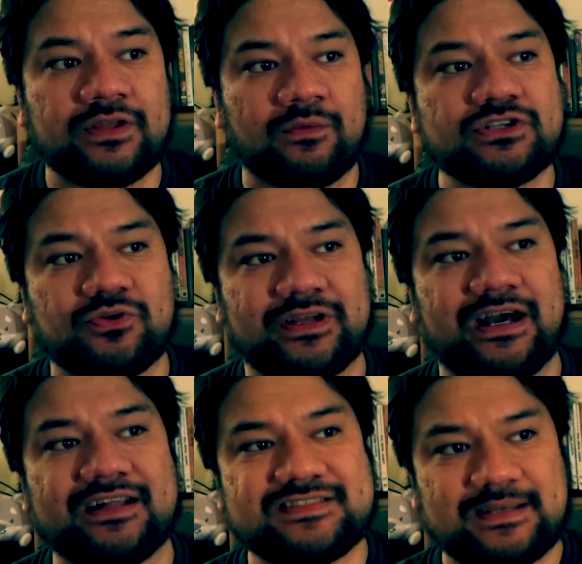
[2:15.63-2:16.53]
The original
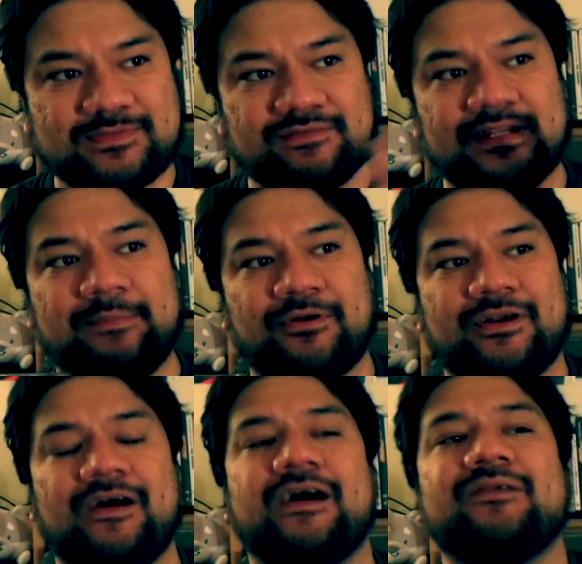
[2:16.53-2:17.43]
concept of
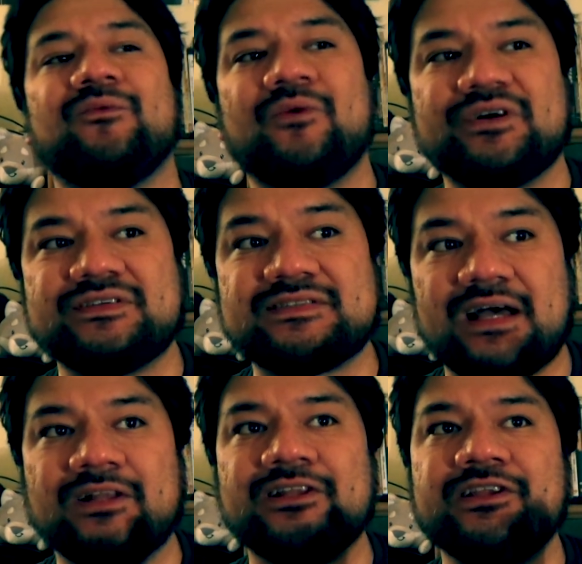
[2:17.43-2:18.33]
Leprechaun was
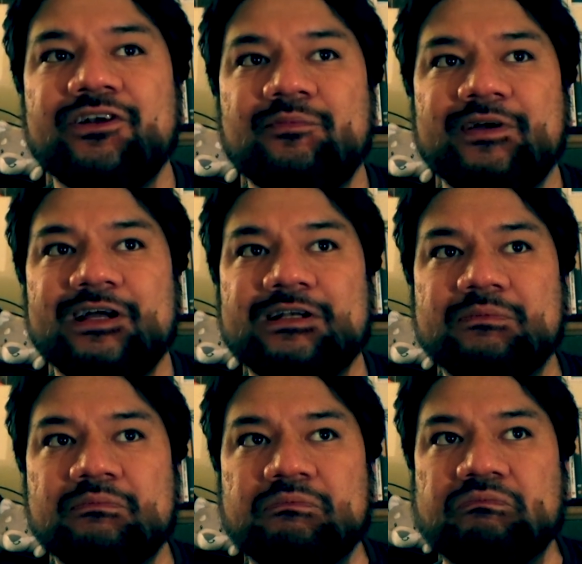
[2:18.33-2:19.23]
a little bit
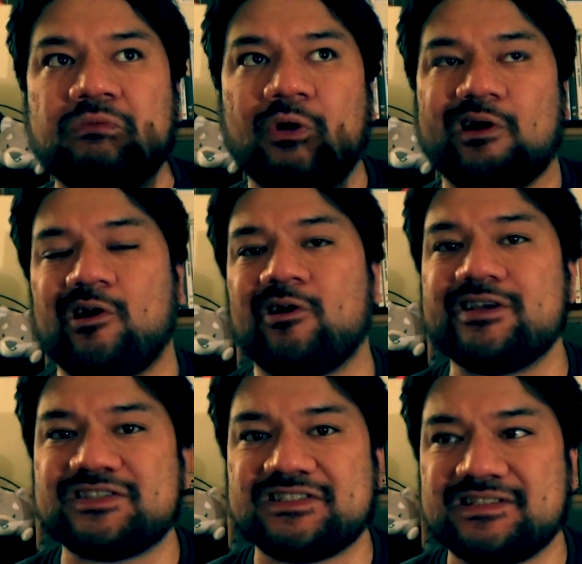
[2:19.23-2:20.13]
more
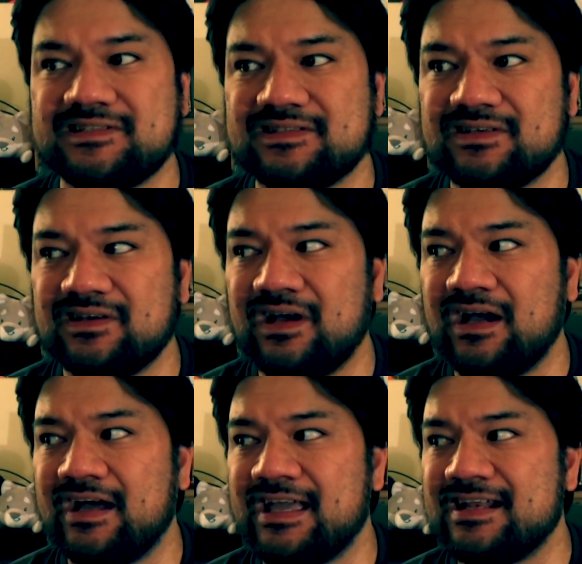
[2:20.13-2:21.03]
earnest
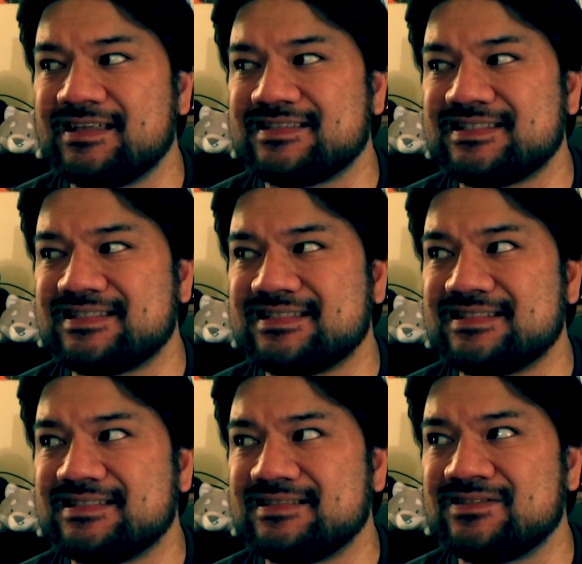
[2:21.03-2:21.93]
in
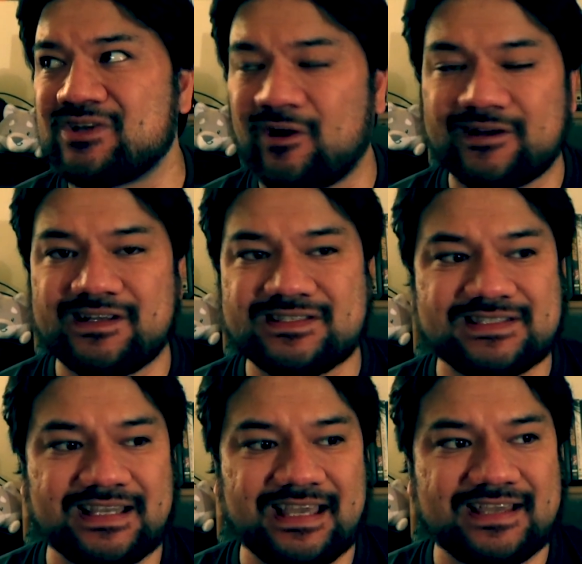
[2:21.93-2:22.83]
its
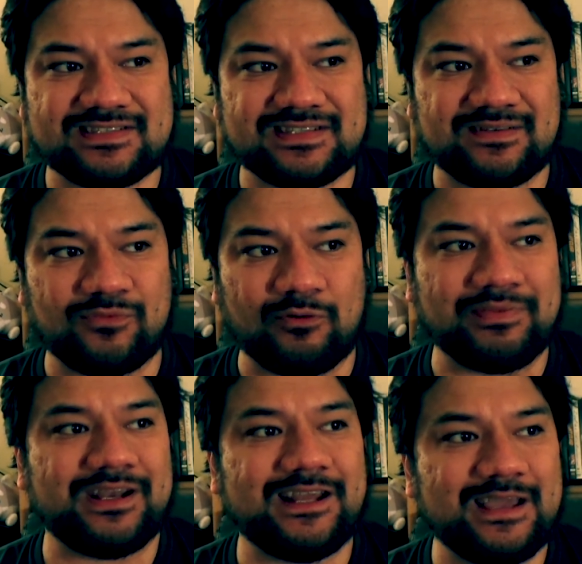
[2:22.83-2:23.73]
darkness, I guess, and
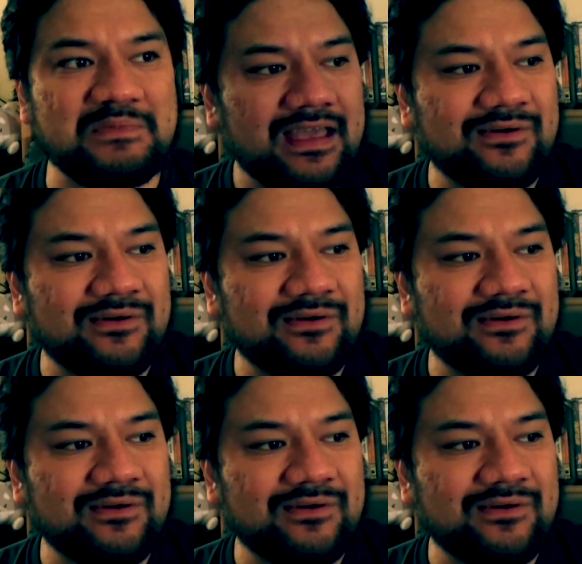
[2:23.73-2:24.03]
morbidity.